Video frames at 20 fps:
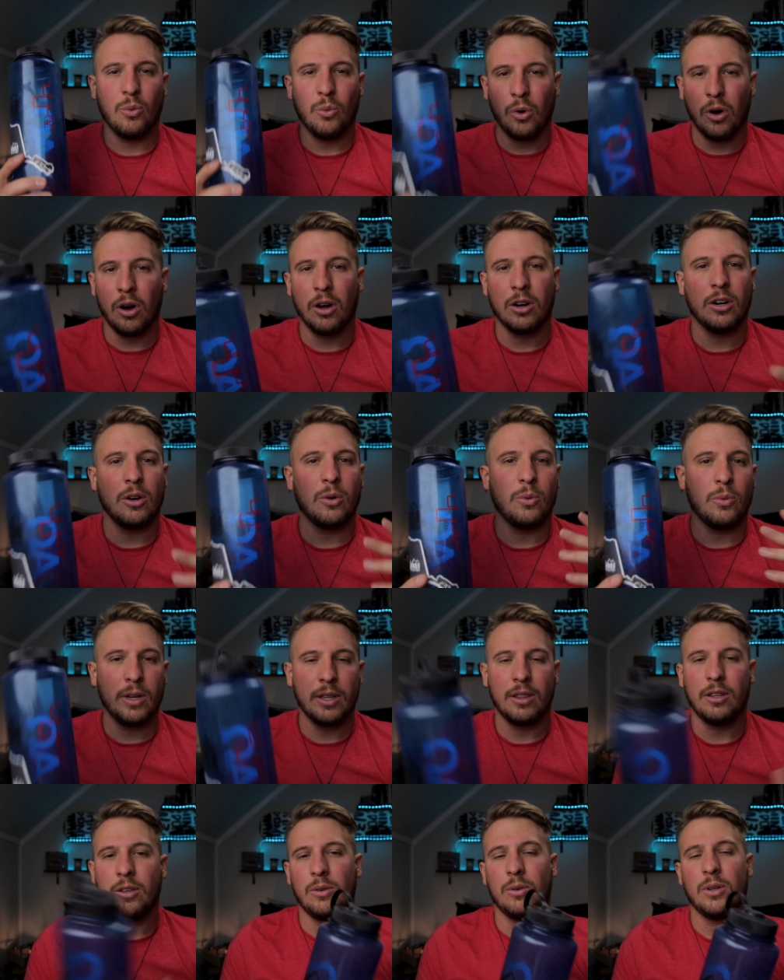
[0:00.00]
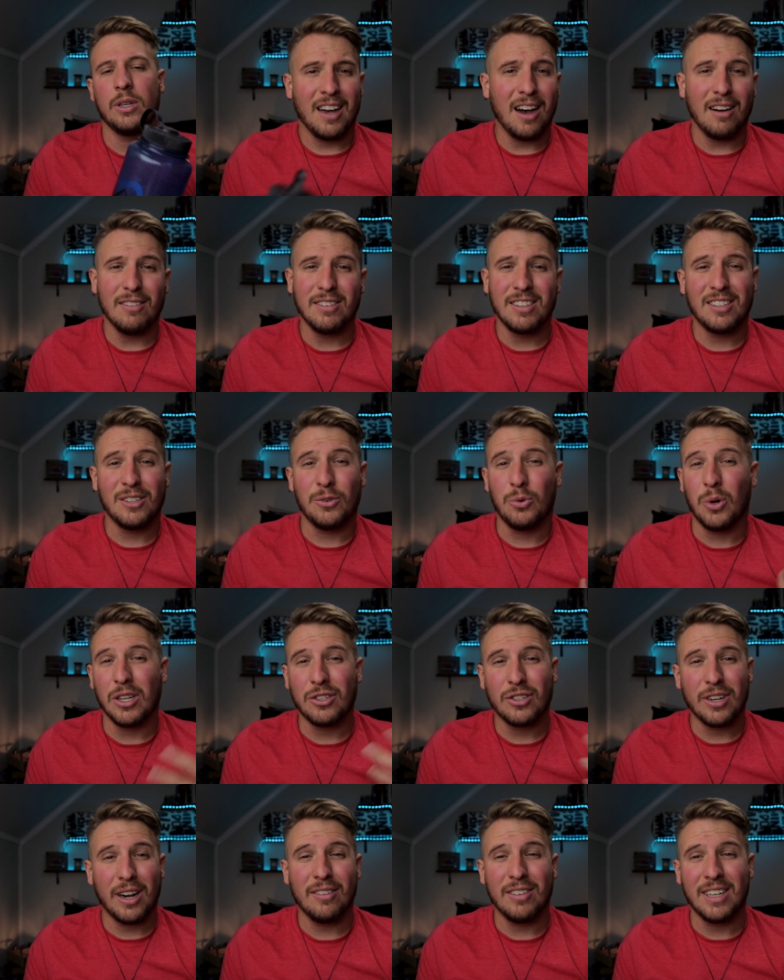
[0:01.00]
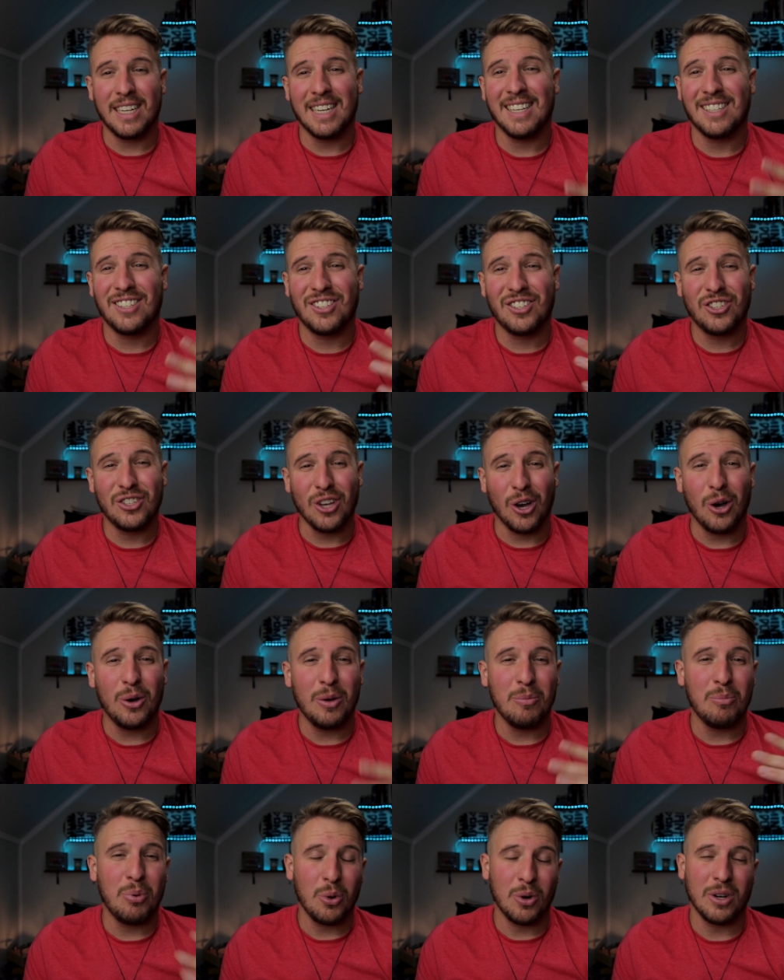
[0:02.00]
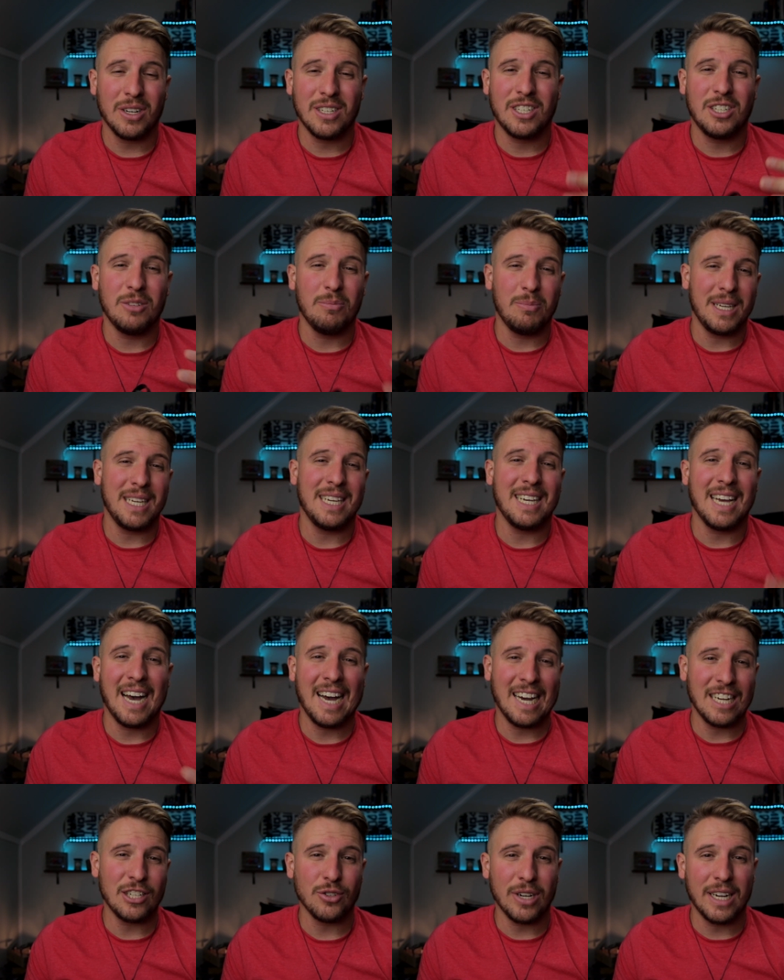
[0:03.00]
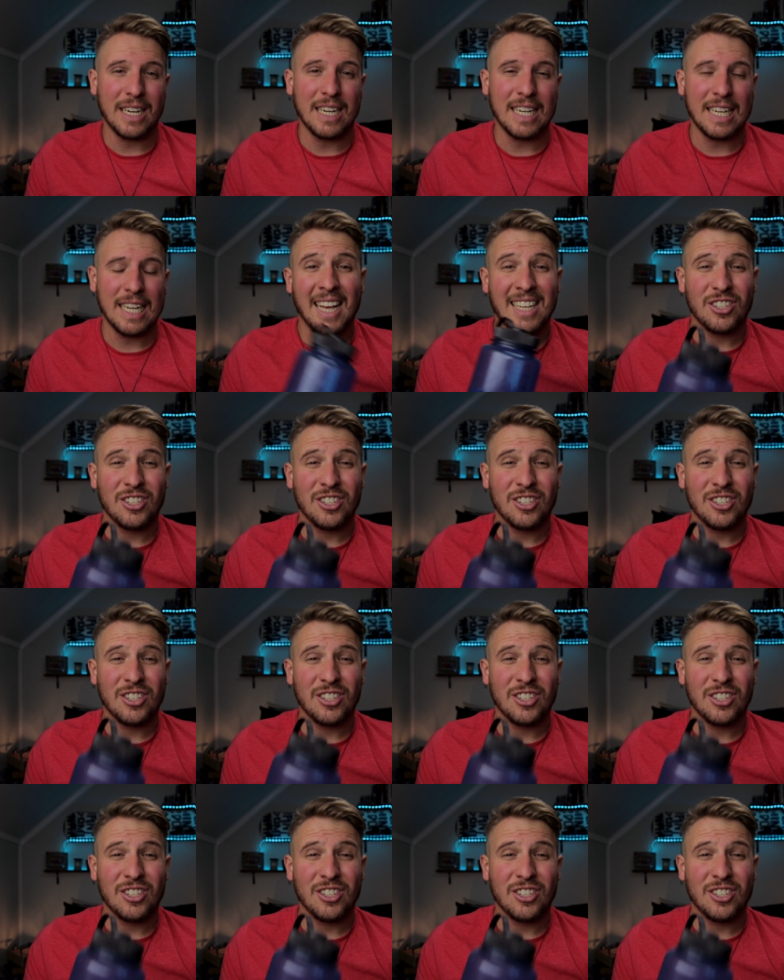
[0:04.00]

water with you. Obviously, while traveling, it's so important to be hydrated,